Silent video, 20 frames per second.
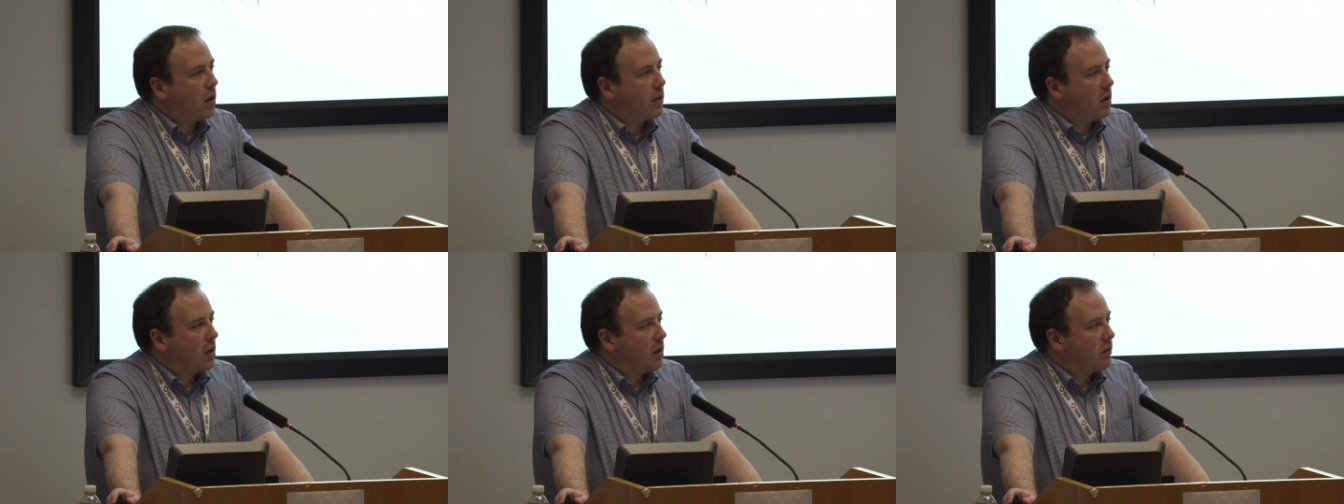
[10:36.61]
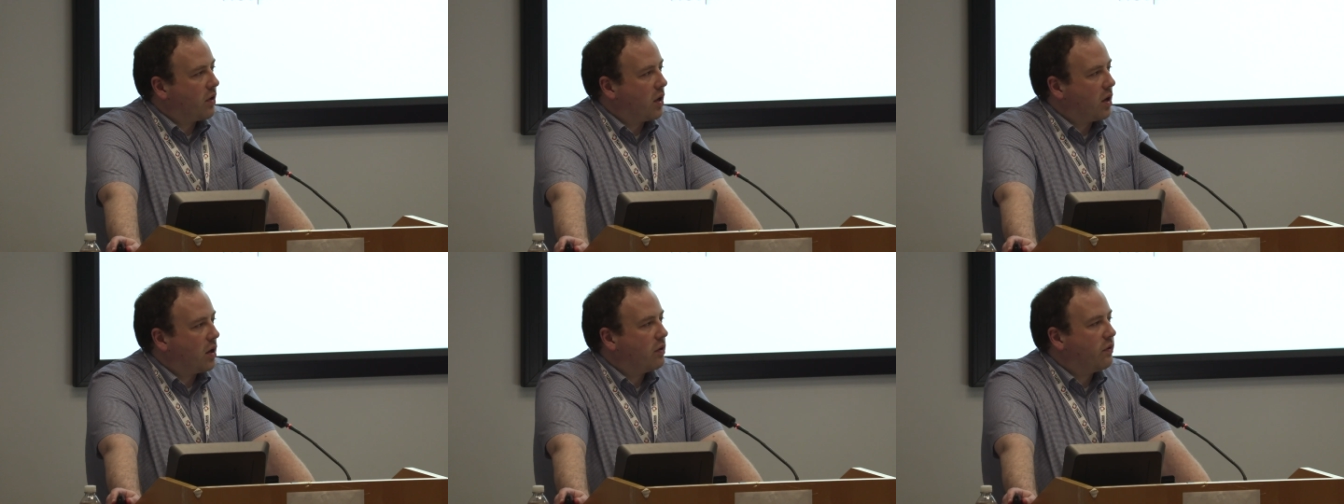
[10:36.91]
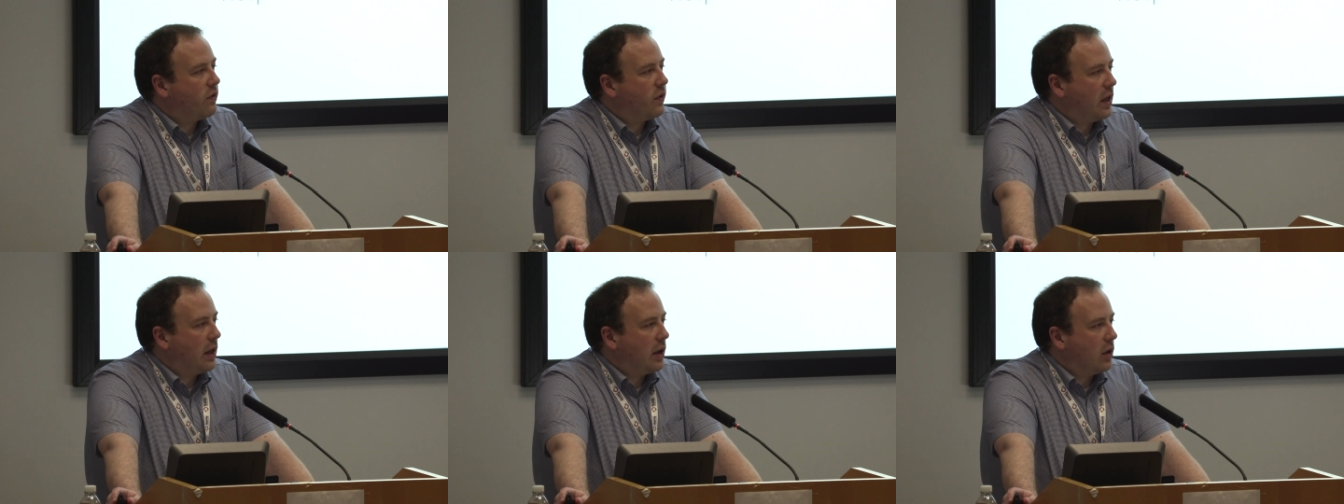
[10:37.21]
and they'll have heart
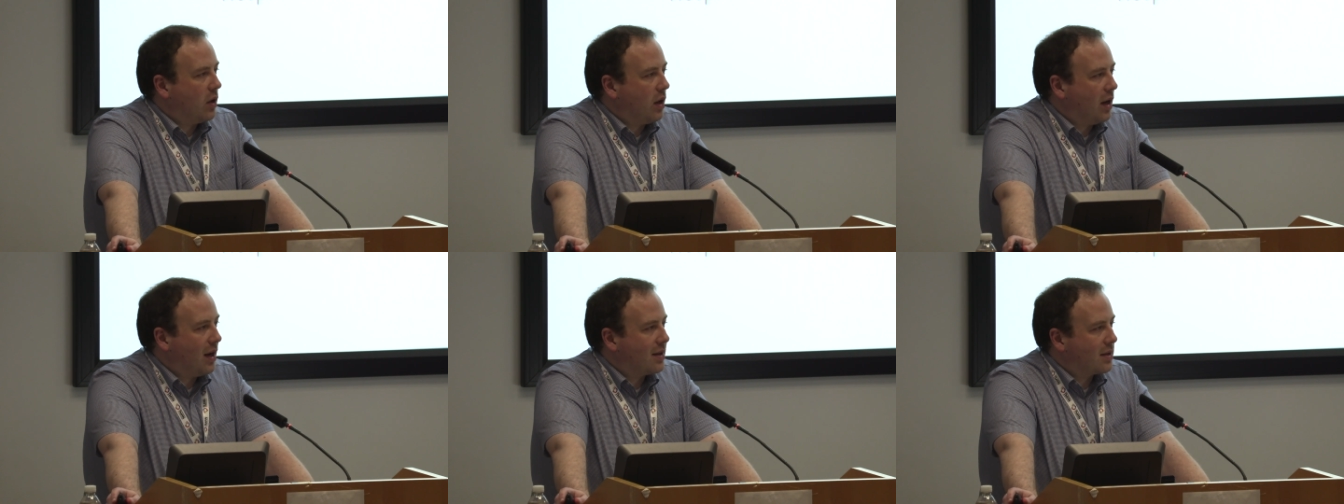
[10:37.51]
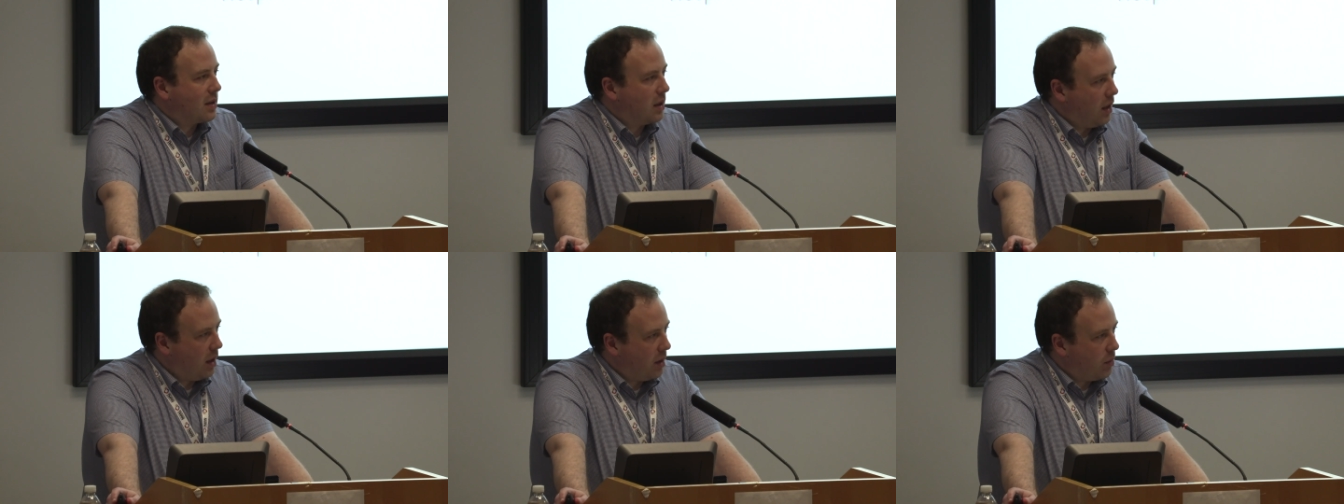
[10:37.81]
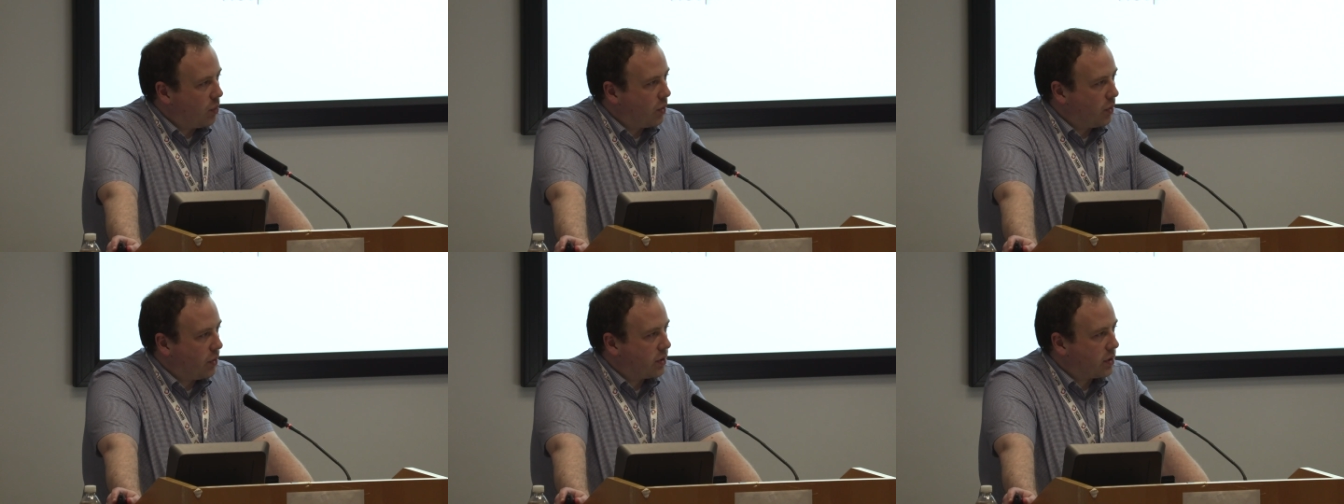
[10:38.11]
failure as an
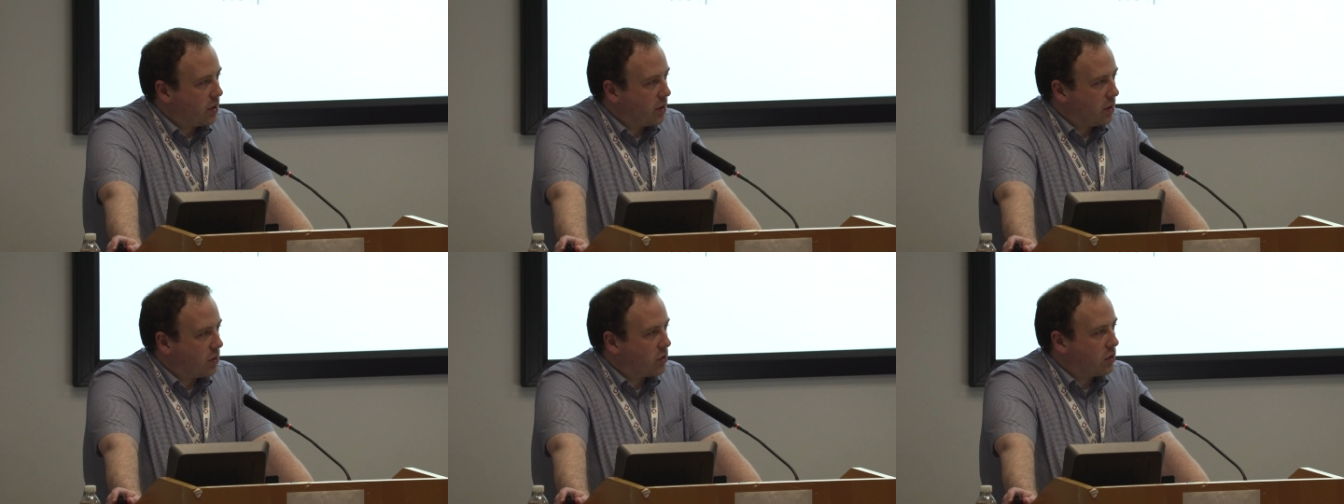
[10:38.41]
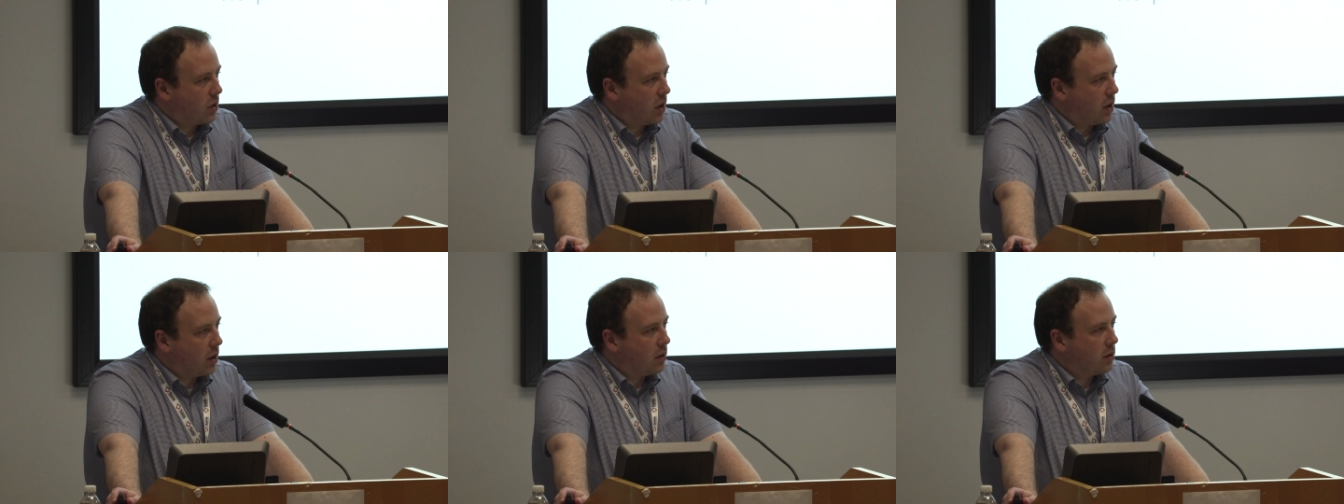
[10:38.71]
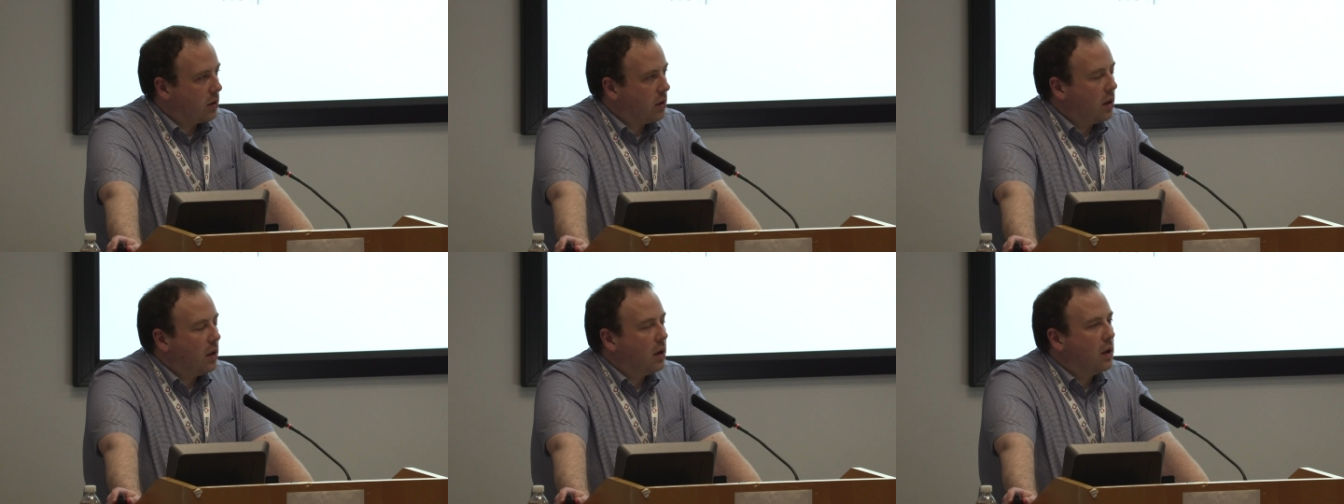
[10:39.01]
endpoint in the trial.
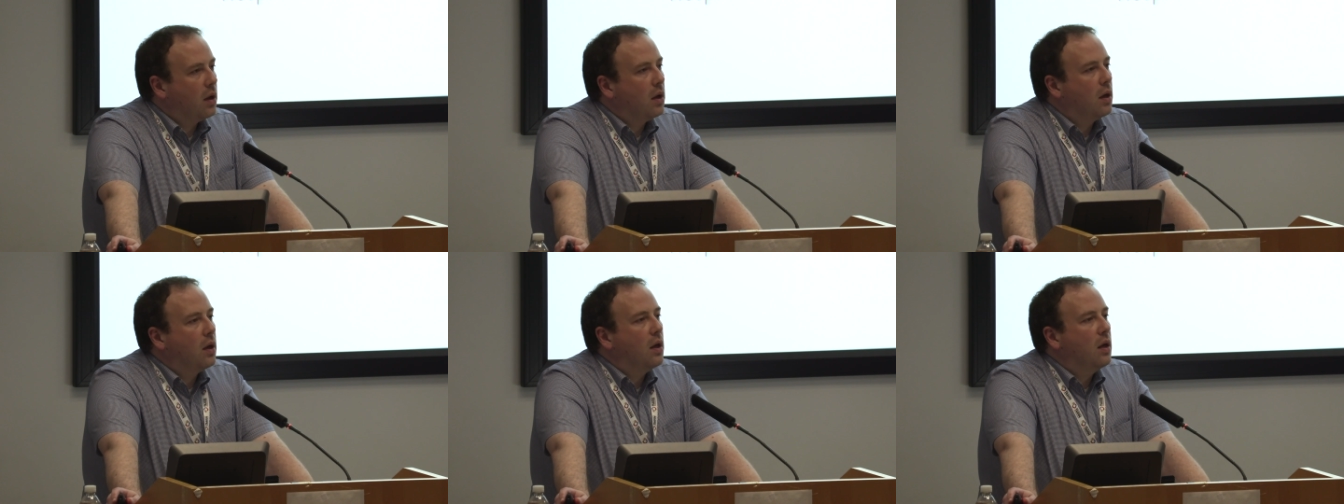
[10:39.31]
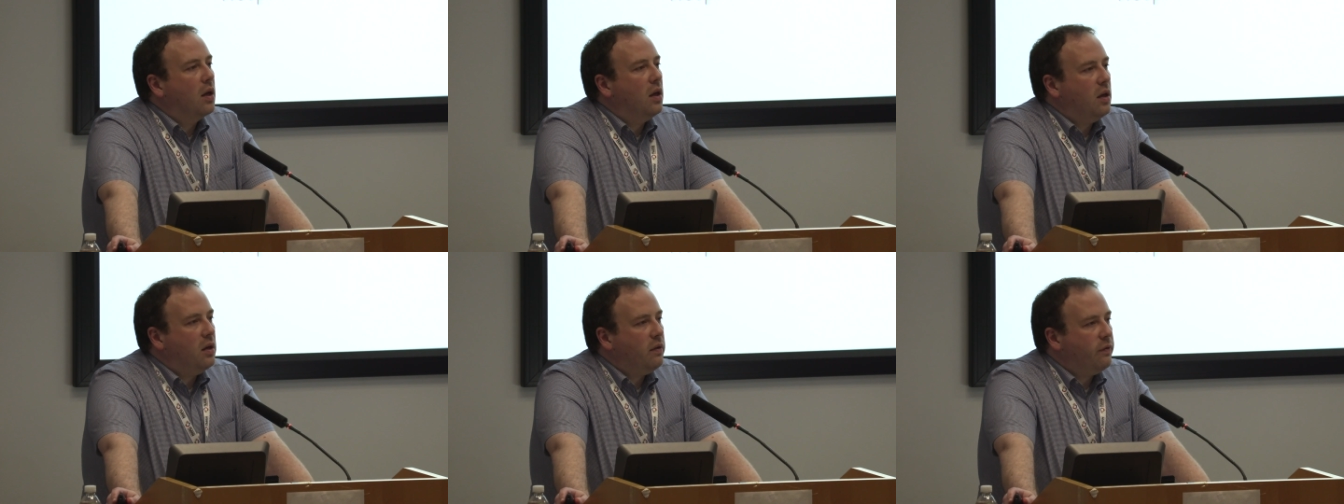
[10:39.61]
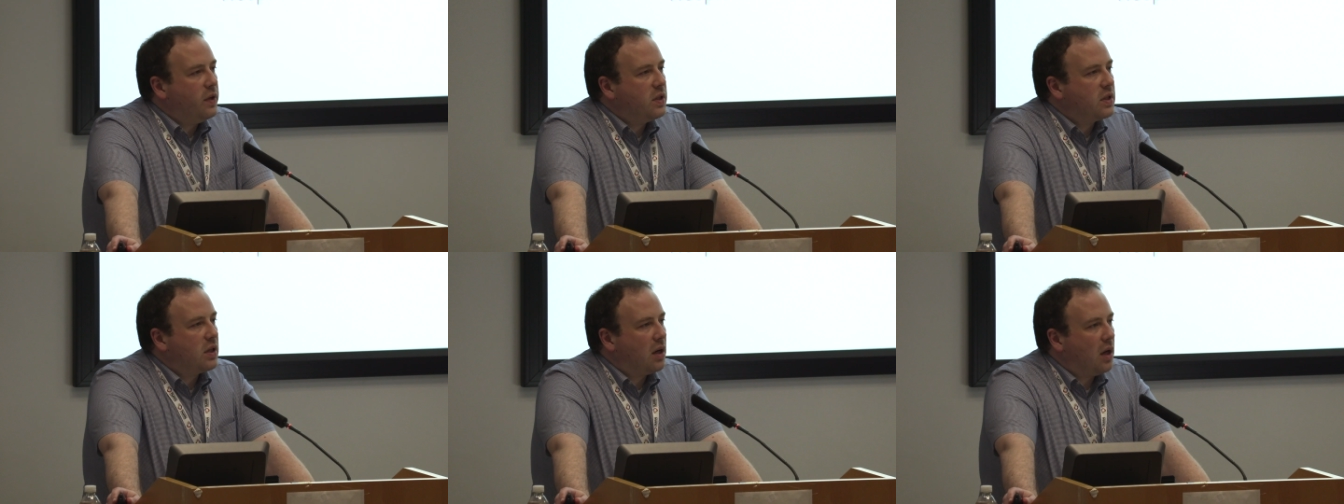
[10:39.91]

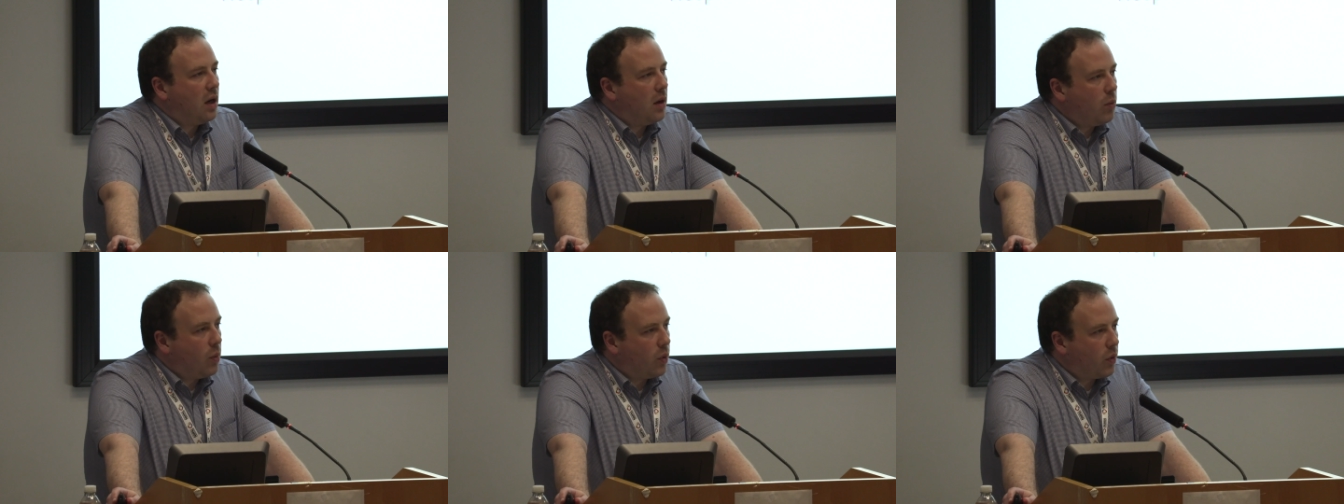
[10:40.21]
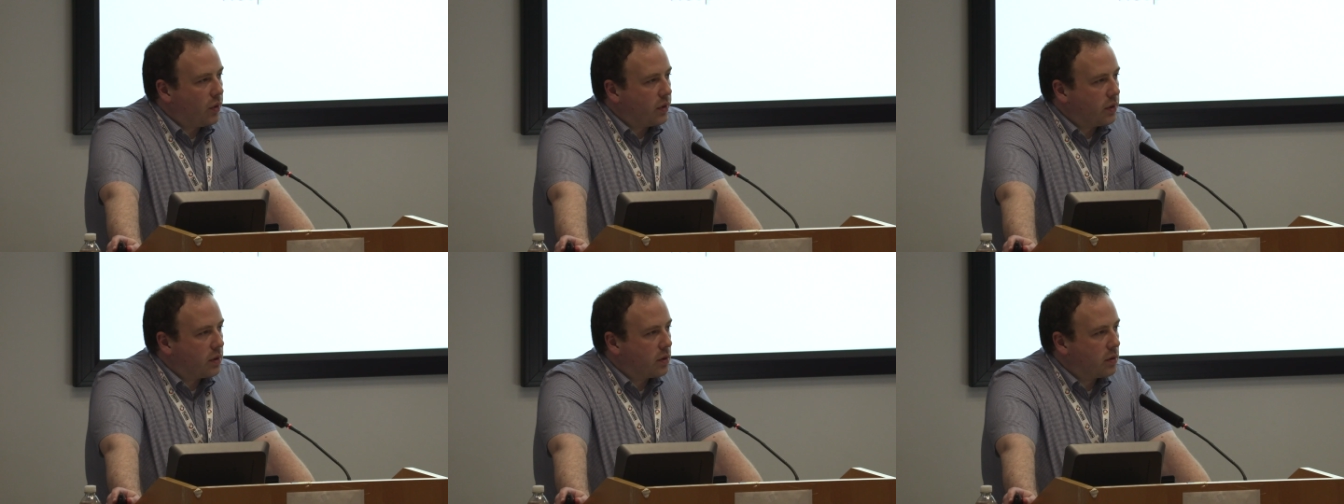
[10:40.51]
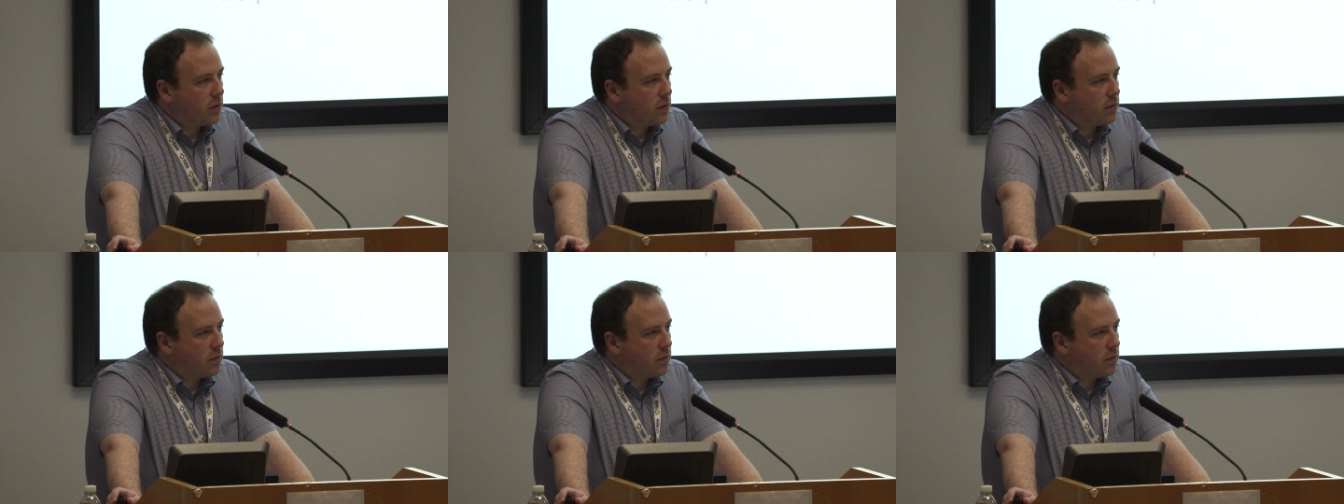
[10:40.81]
If it's an endpoint,